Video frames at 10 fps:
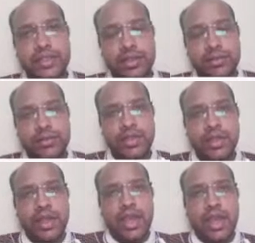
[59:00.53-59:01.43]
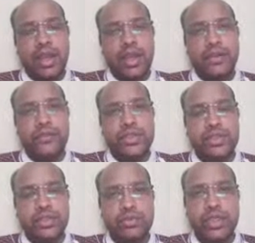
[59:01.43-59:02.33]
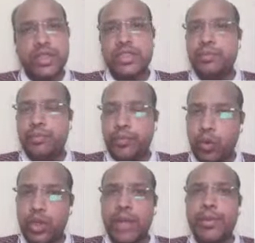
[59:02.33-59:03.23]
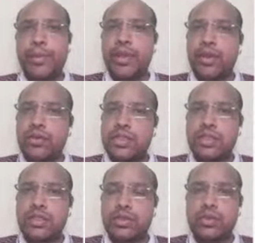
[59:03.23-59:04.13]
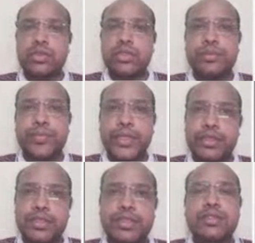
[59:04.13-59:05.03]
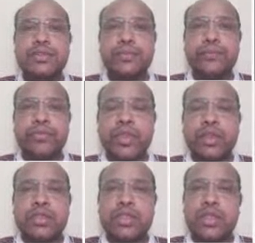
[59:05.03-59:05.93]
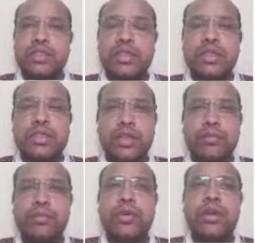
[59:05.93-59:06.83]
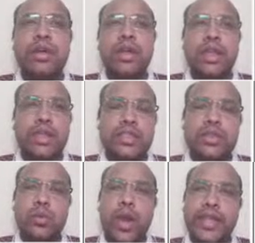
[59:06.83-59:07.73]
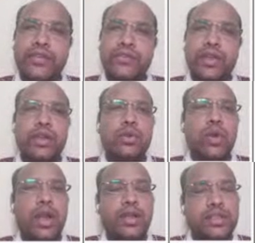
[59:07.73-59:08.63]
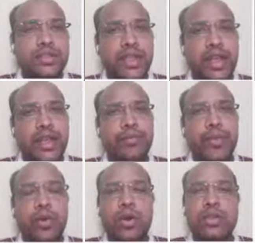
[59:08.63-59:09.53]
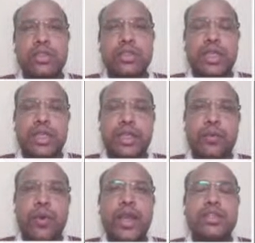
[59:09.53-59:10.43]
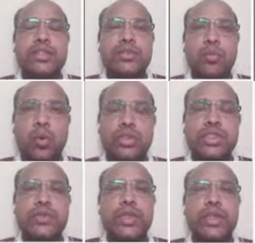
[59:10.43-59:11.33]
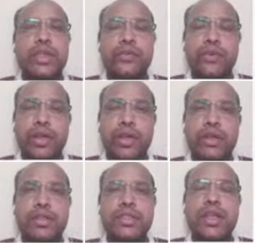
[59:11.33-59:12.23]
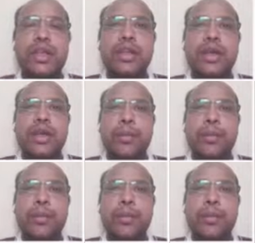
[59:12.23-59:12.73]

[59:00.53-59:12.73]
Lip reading: systems and which uses programmable logic controls, PLCs. CNC system, it is quite difficult to understand because it requires more skilled workers and